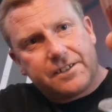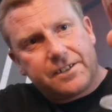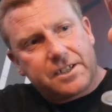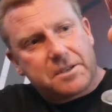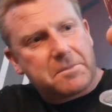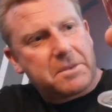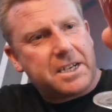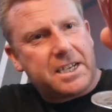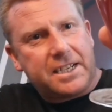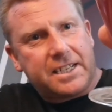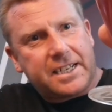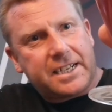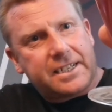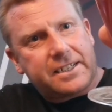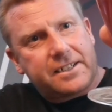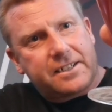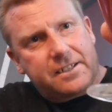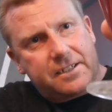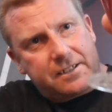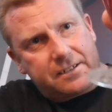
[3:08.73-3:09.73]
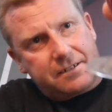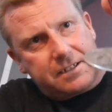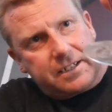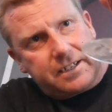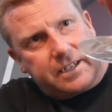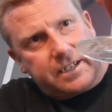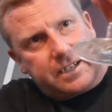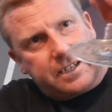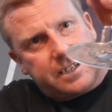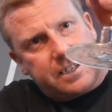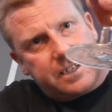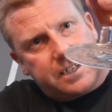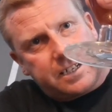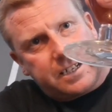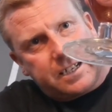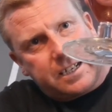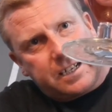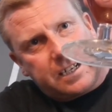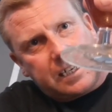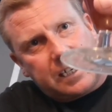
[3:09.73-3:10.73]
To me, that's
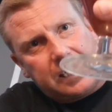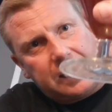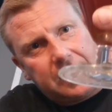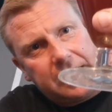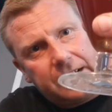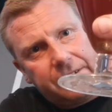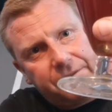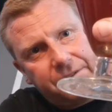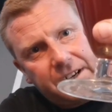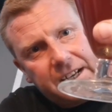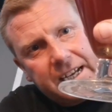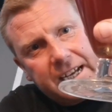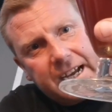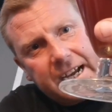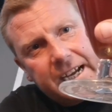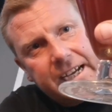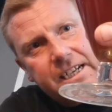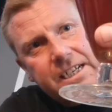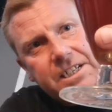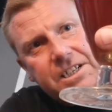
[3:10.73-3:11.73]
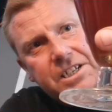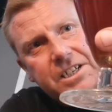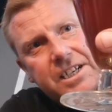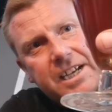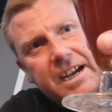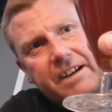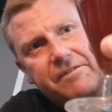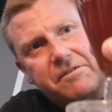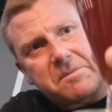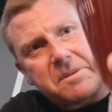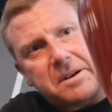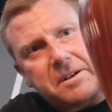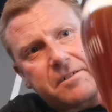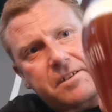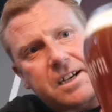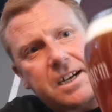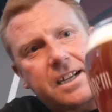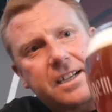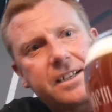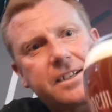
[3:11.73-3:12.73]
a lovely hazy caramel
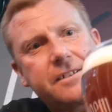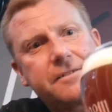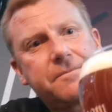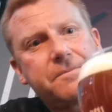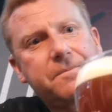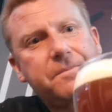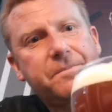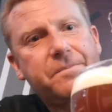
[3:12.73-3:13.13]
colour.